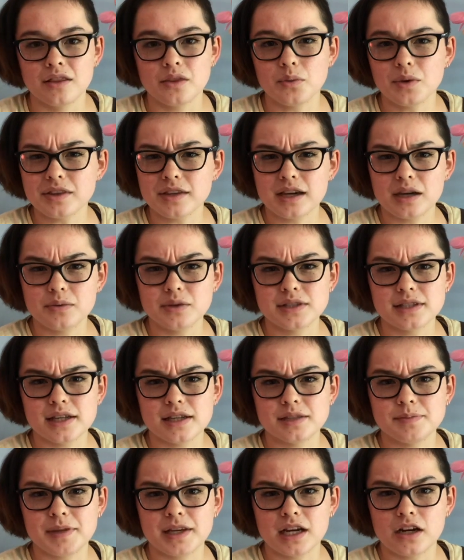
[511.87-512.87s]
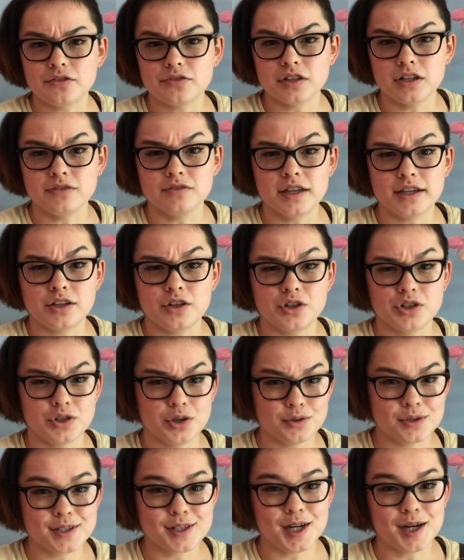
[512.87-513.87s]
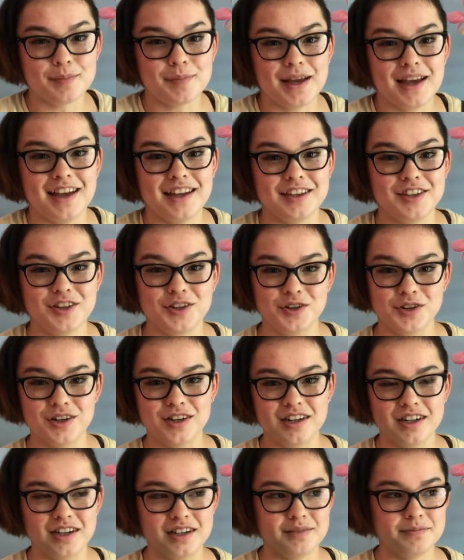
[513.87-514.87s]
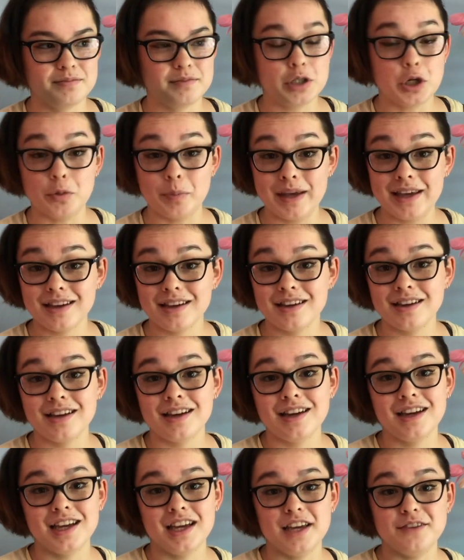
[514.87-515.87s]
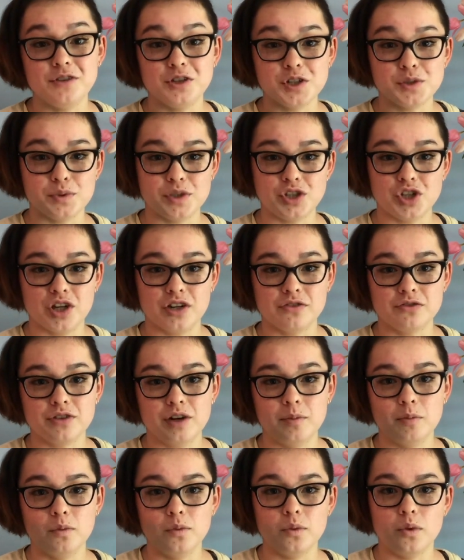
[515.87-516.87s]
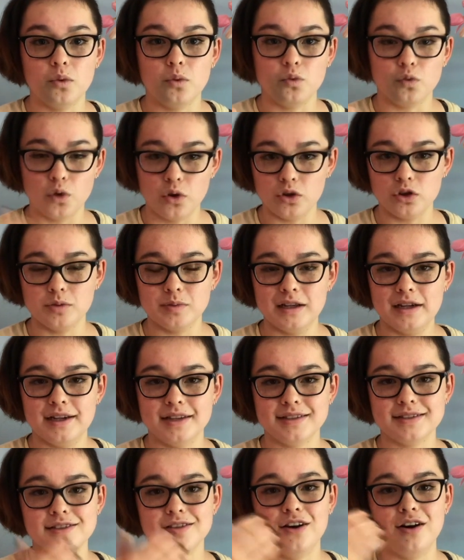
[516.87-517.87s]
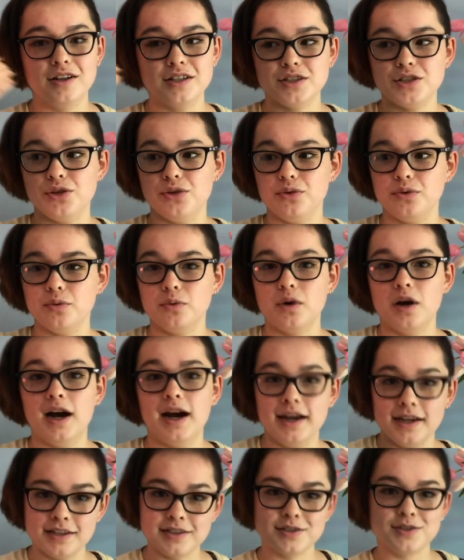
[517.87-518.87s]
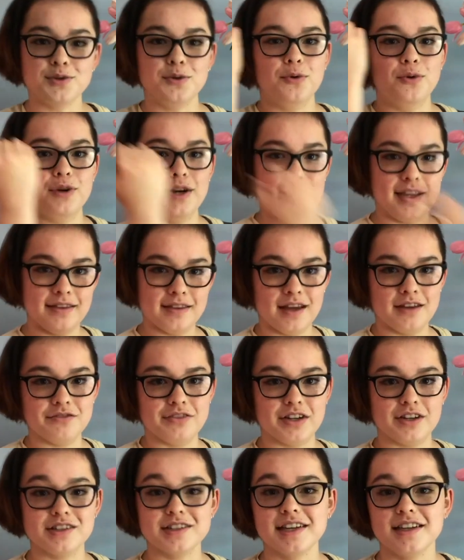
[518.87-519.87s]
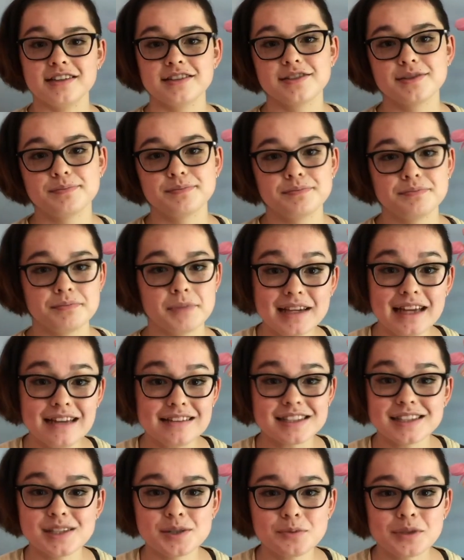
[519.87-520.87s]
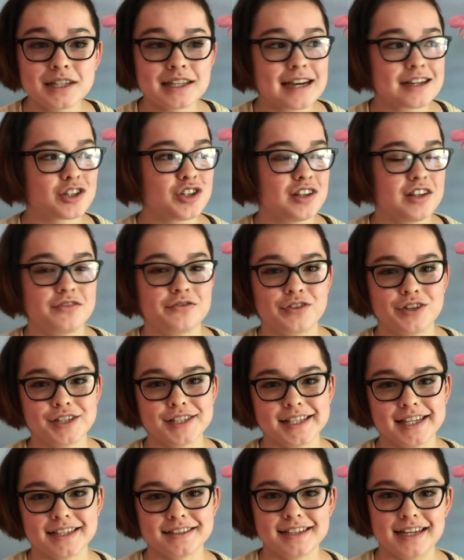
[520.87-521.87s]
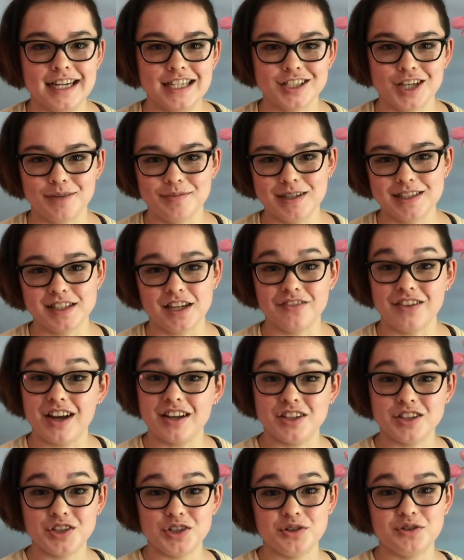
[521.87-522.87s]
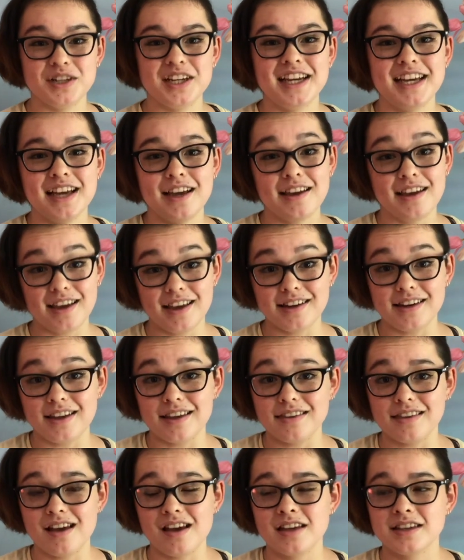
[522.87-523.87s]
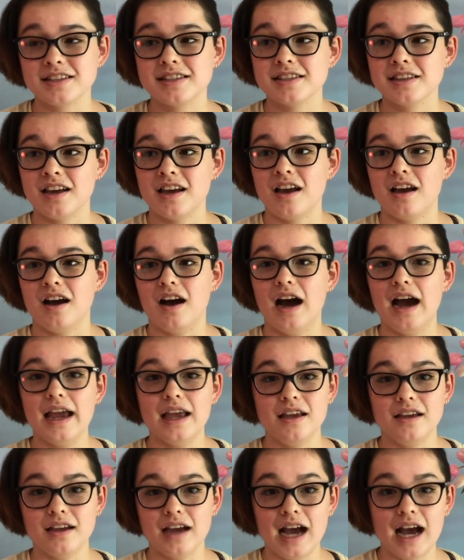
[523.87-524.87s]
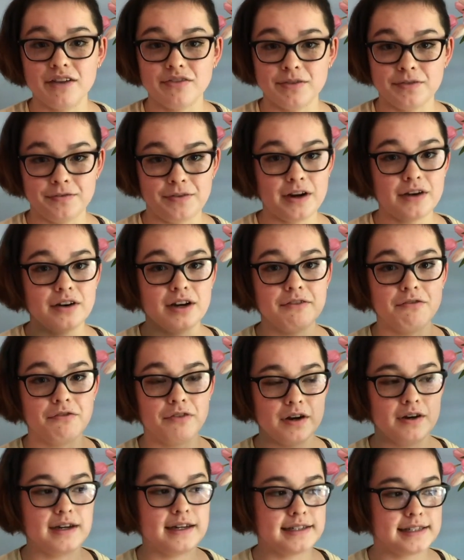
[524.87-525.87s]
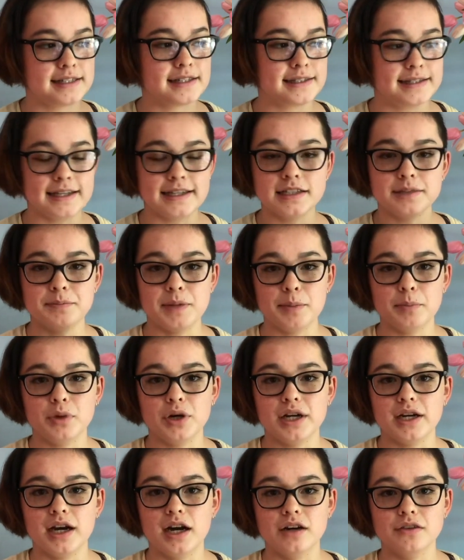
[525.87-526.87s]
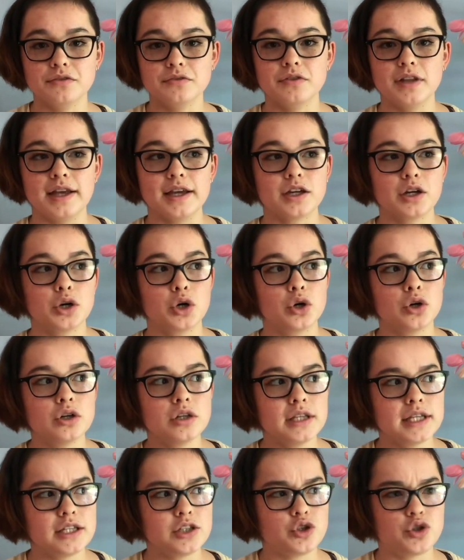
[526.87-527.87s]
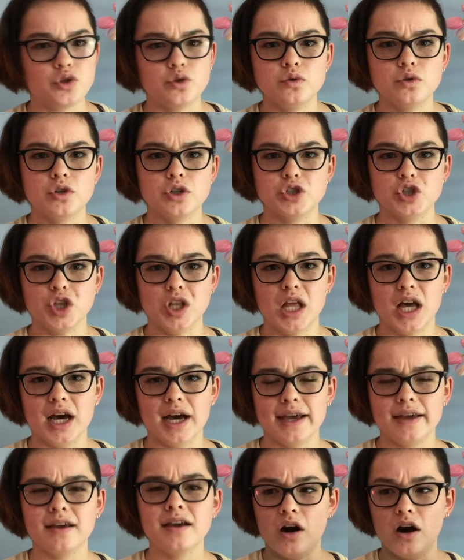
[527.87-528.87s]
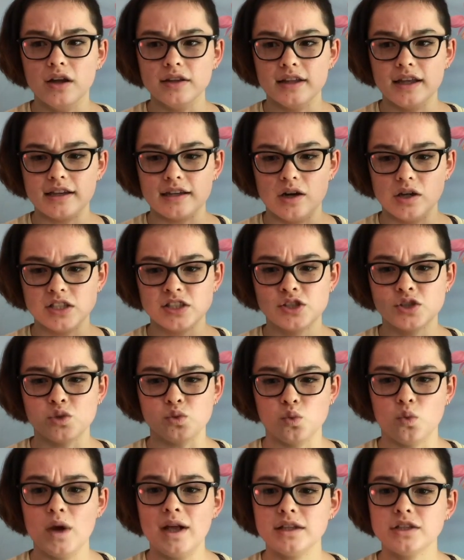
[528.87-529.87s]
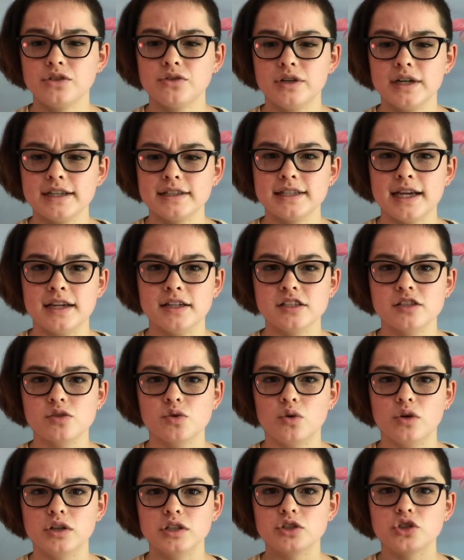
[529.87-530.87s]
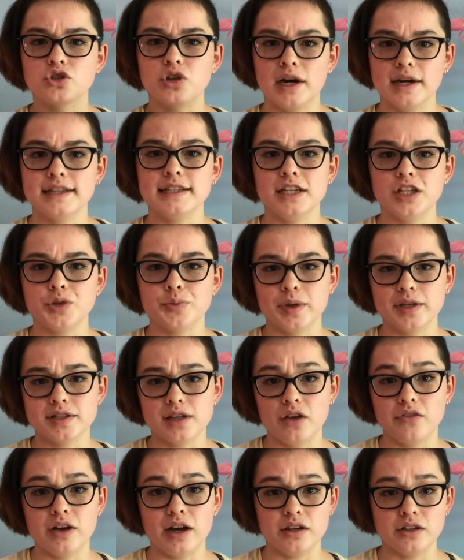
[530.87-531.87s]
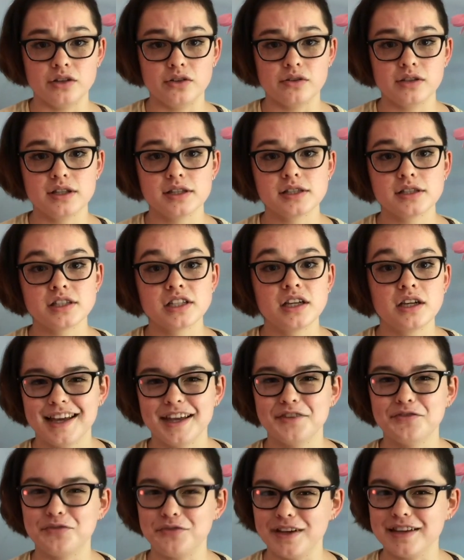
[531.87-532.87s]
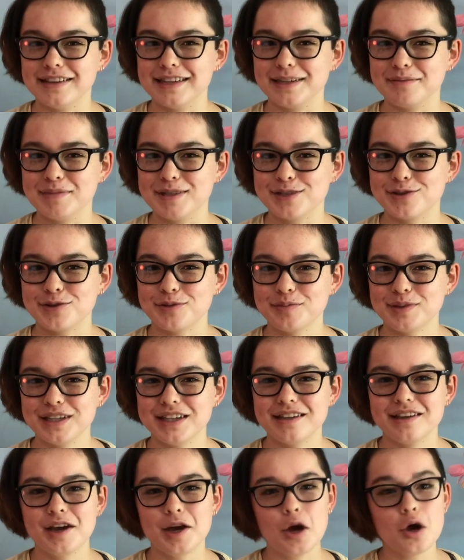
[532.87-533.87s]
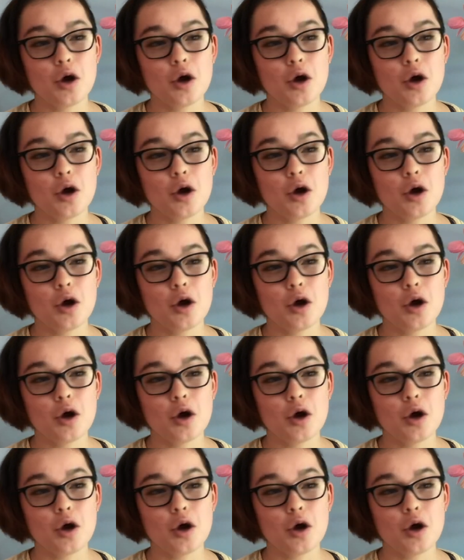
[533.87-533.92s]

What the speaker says: The one thing I would say is be careful of like your toe stop and your toe pick if you're switching from rollerblades onto ice or inline figure skates. But yeah, this is one of actually the first things that I taught myself how to do in inlines. I have a very, very distinct memory of like early June or July on like a sweltering tennis court trying to teach myself how to do this and failing miserably.